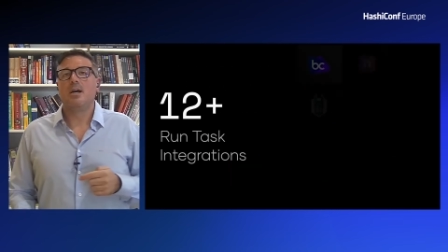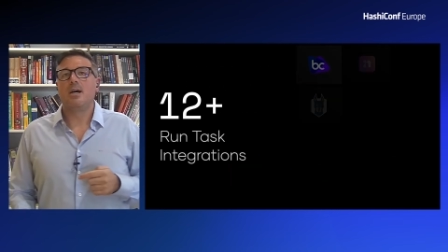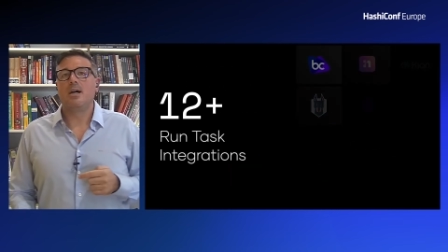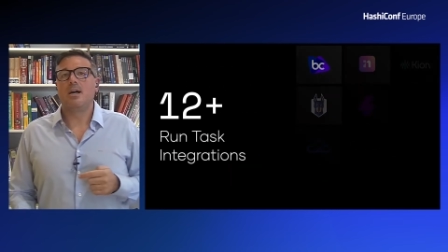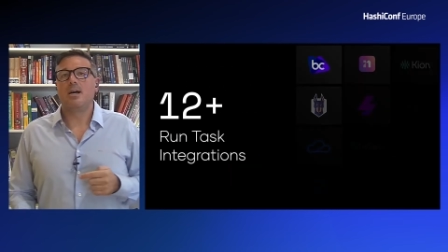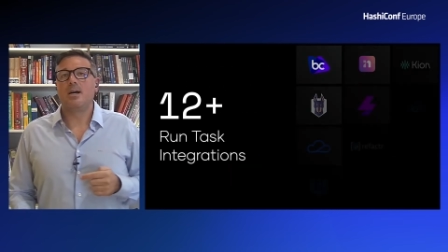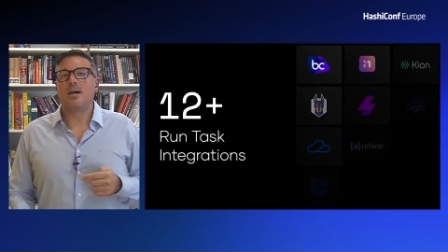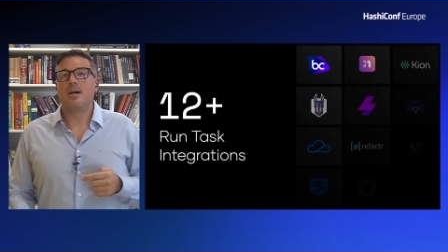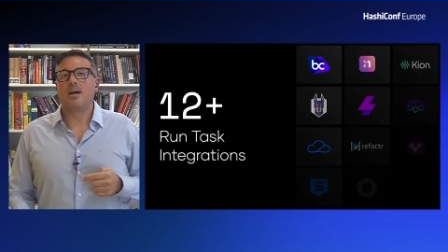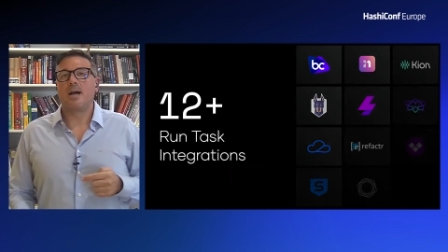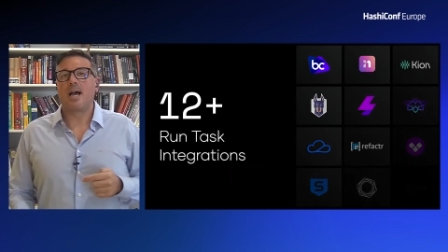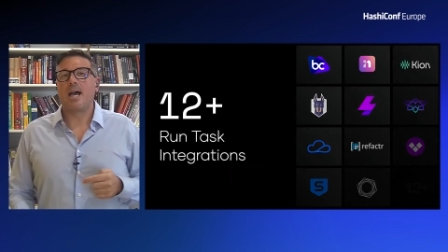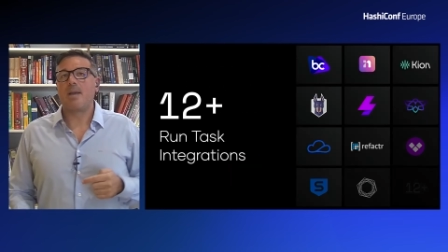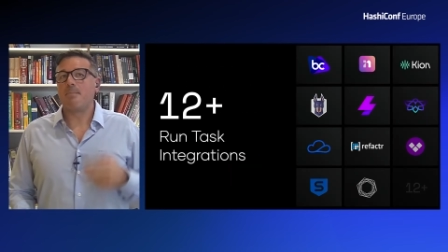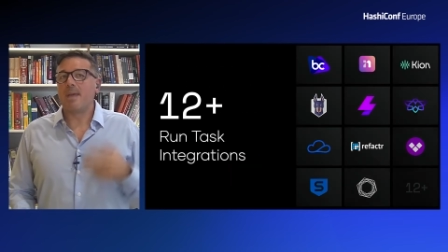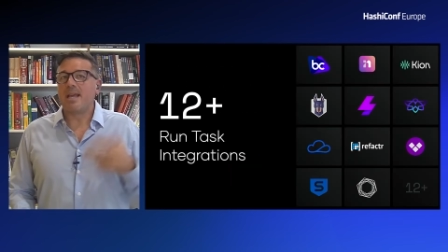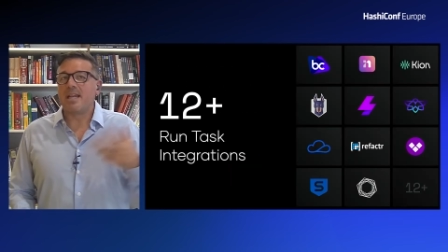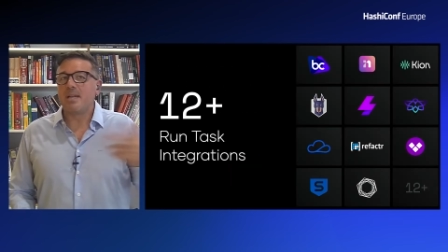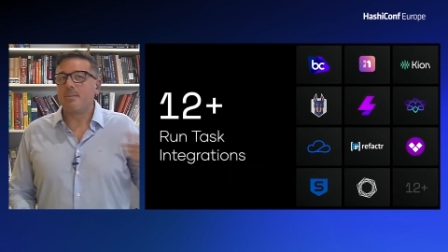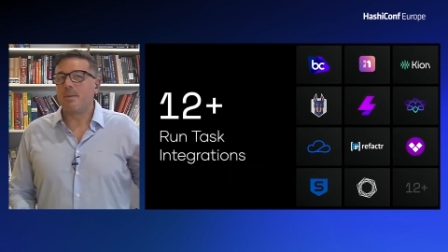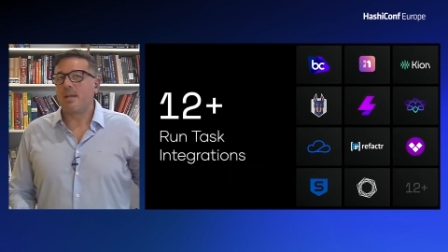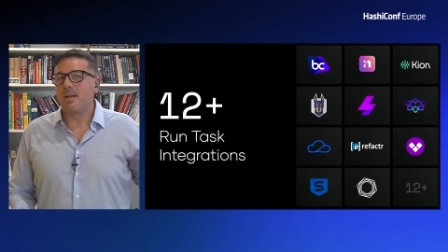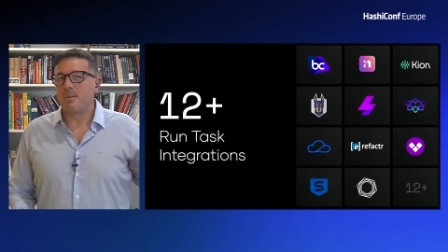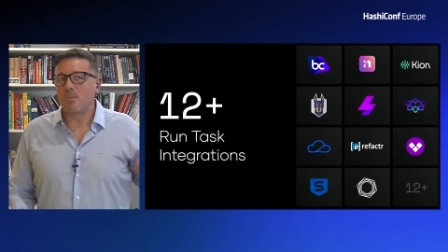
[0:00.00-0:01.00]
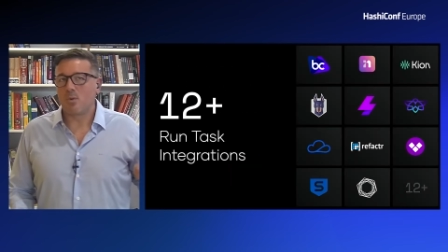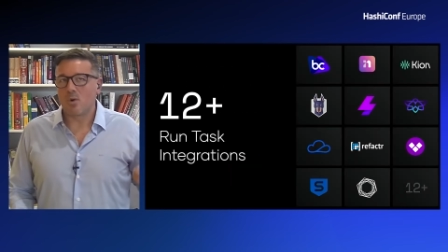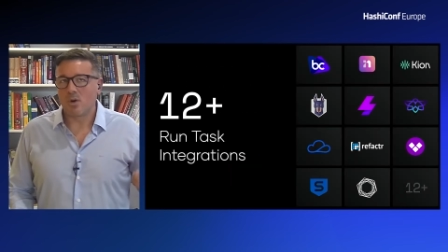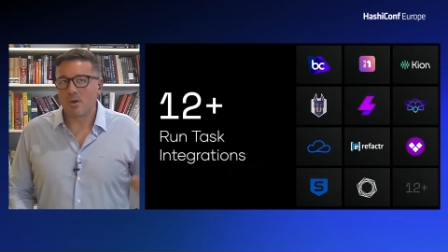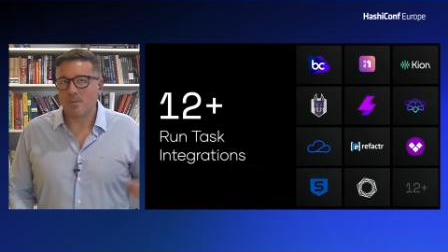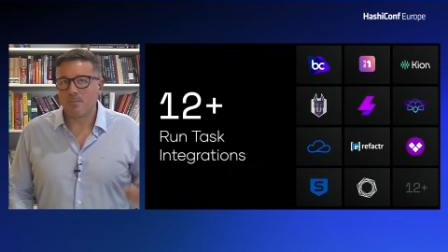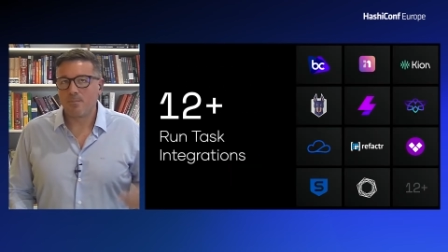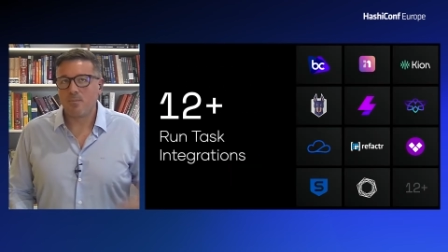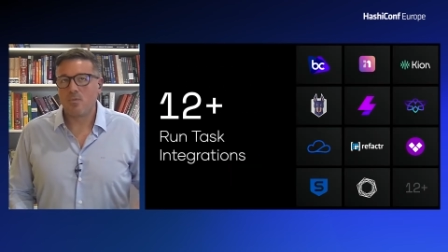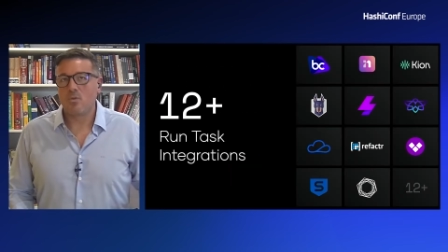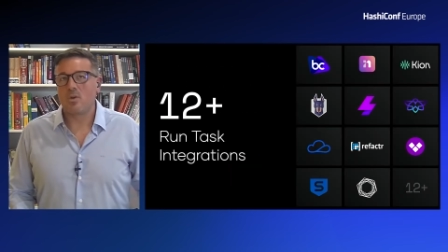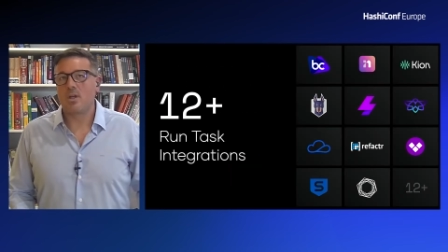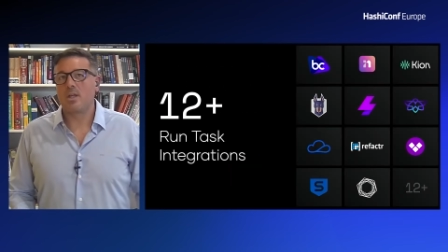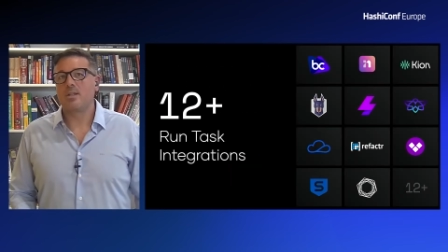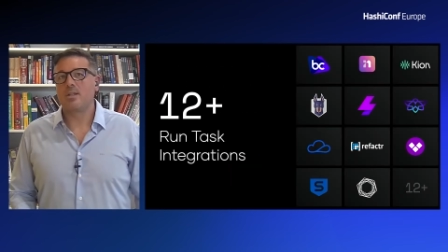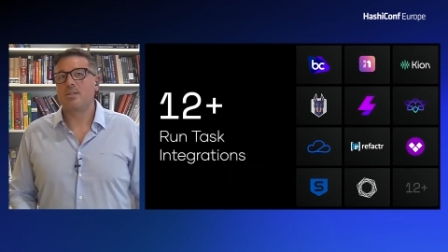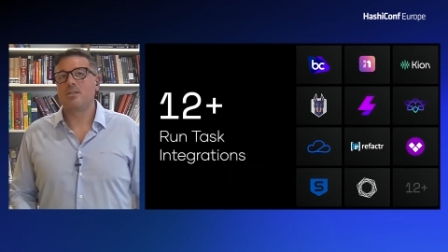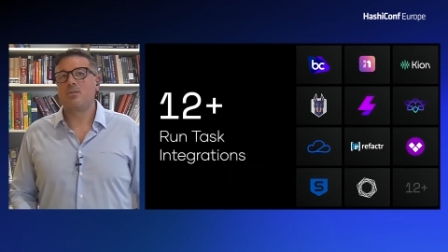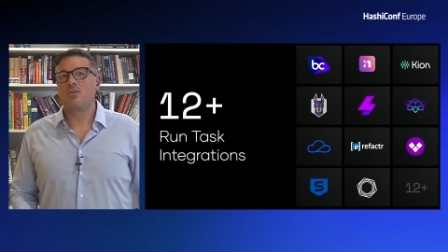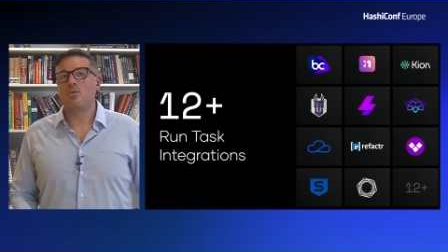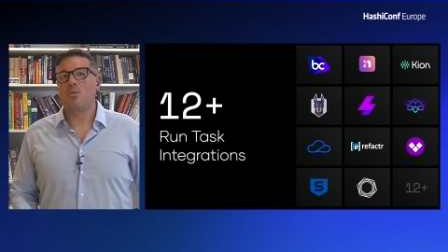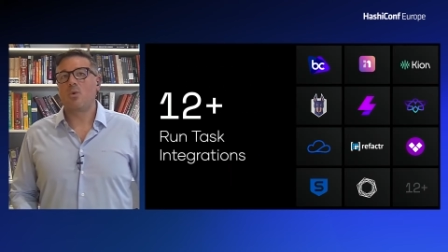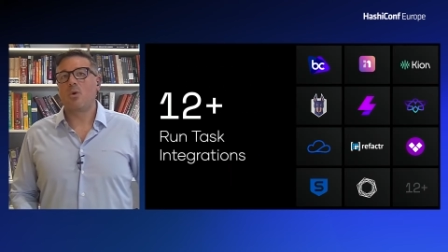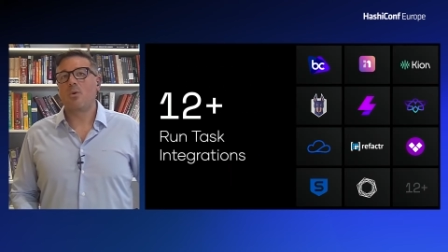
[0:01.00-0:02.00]
Uh, and many, many more right?
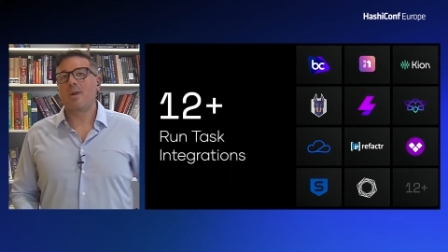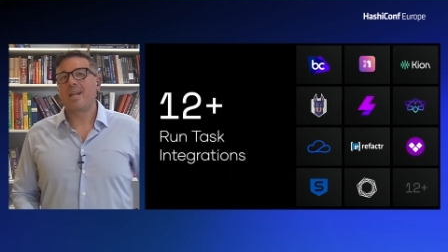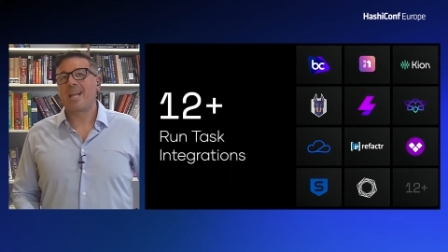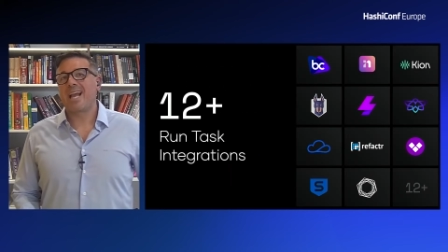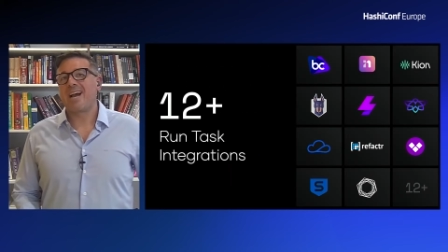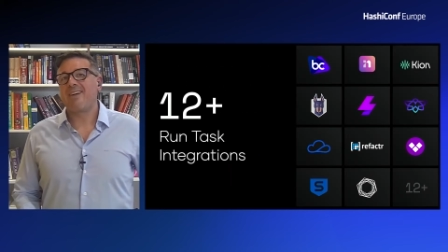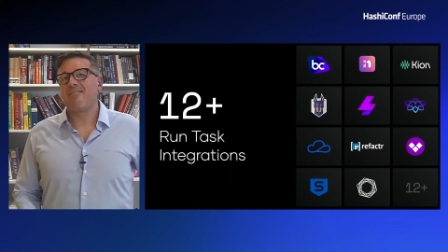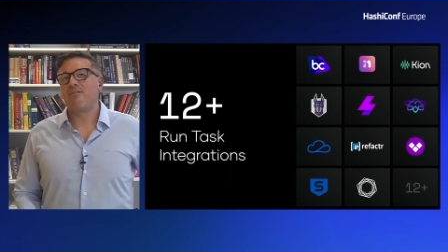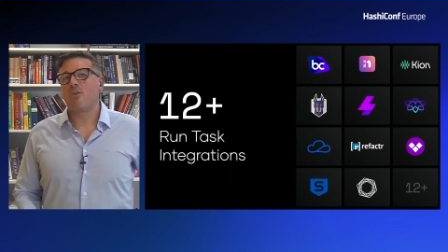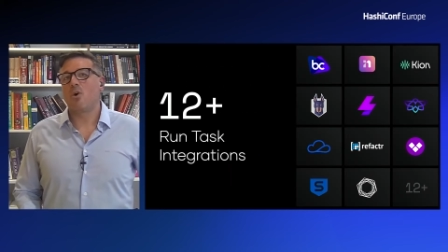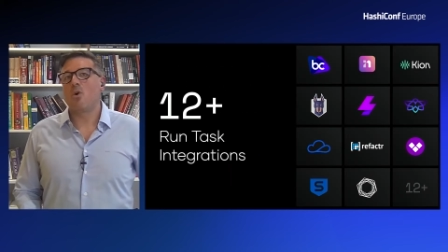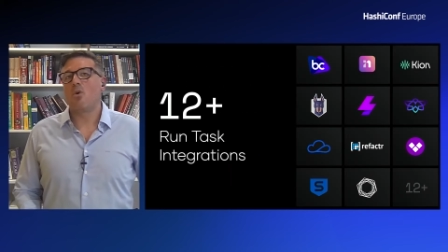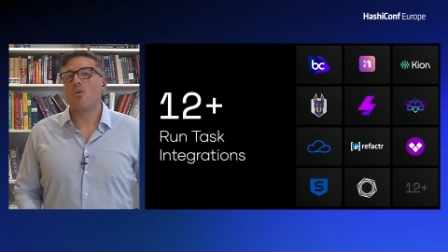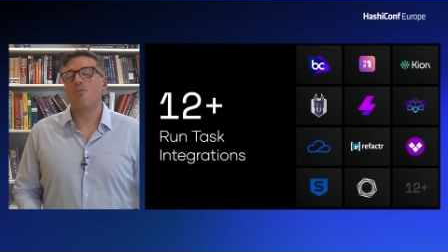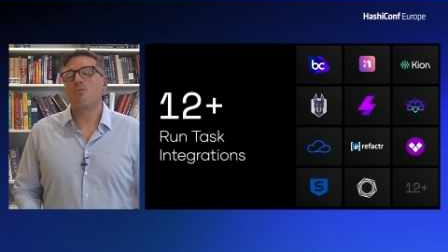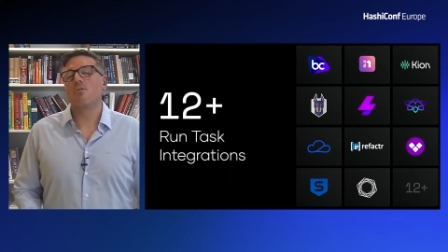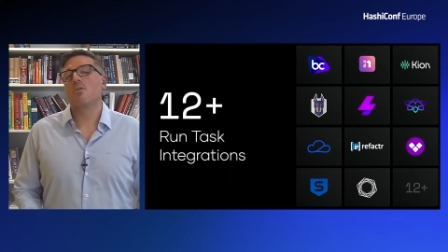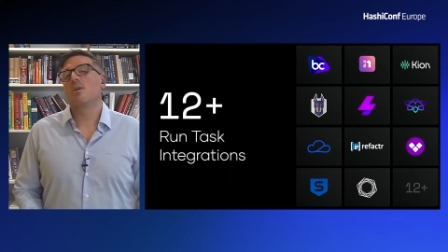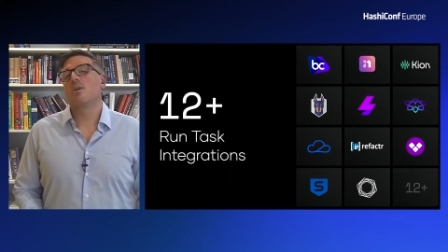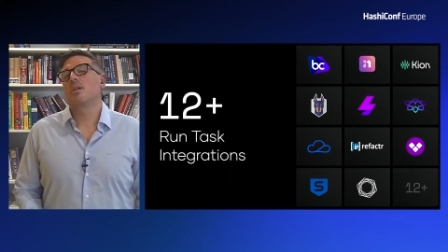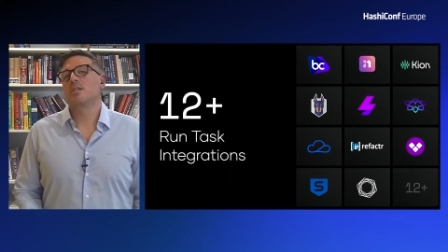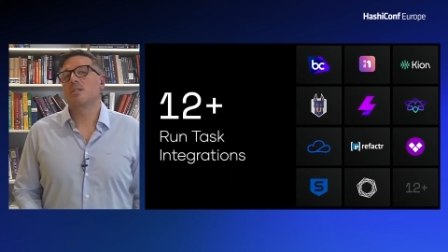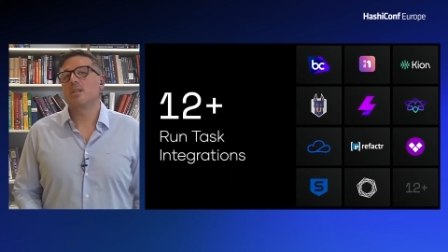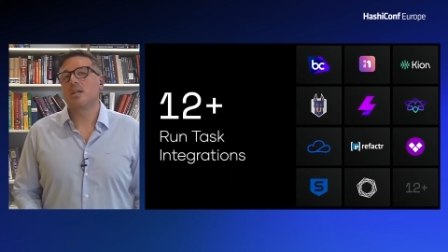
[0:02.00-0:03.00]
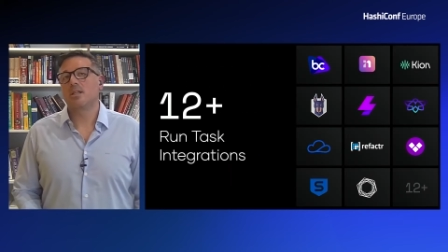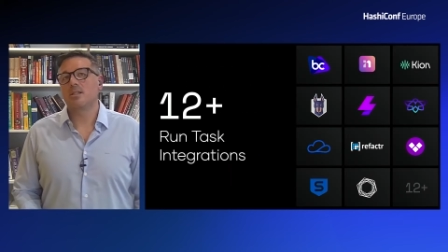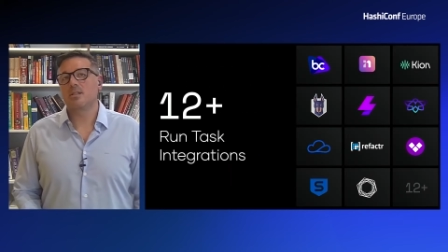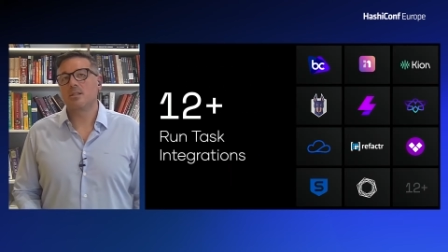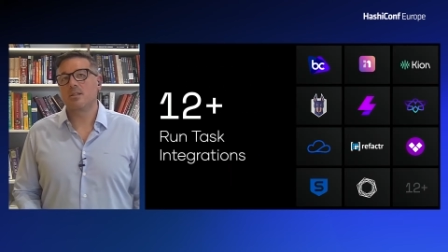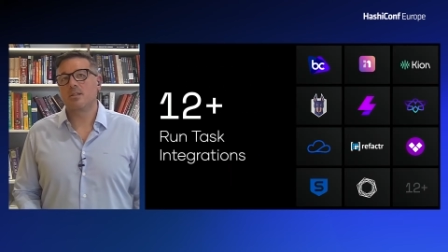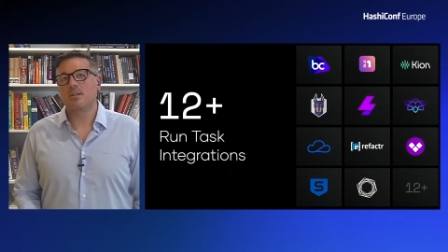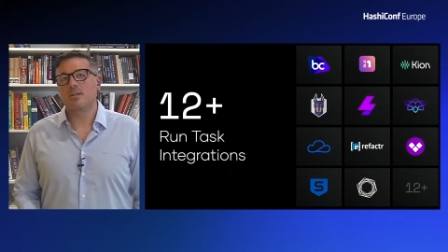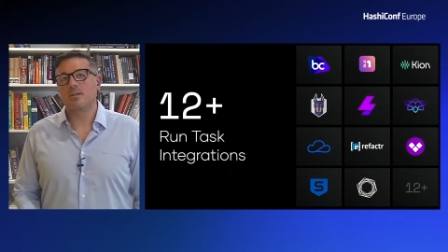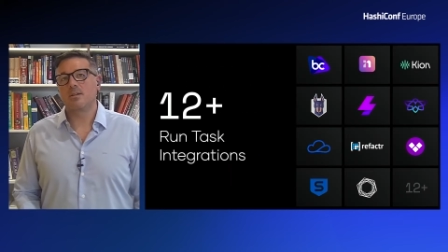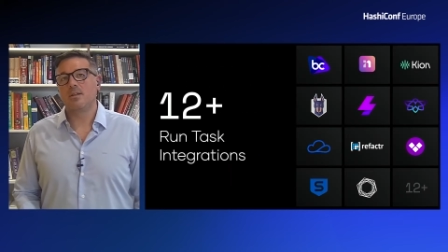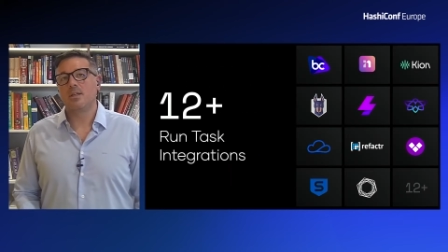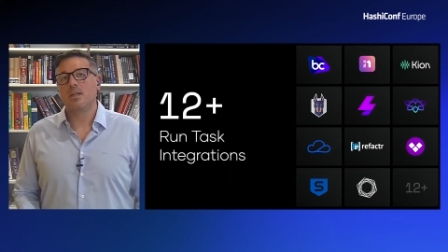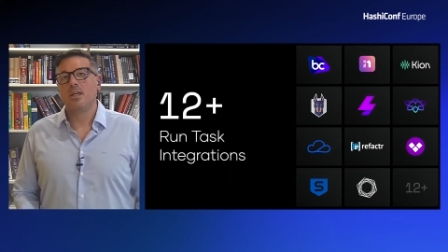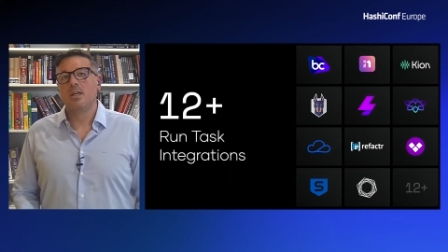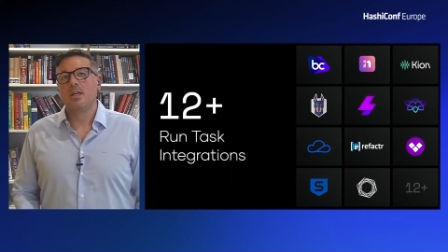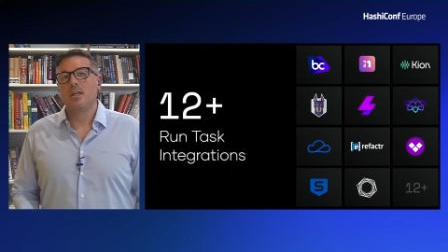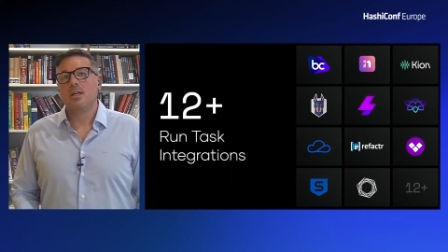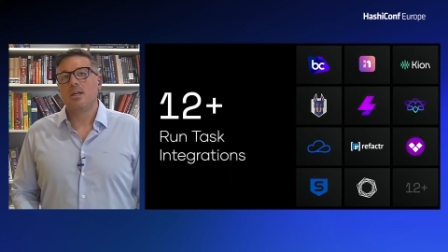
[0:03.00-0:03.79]
We already have over a dozen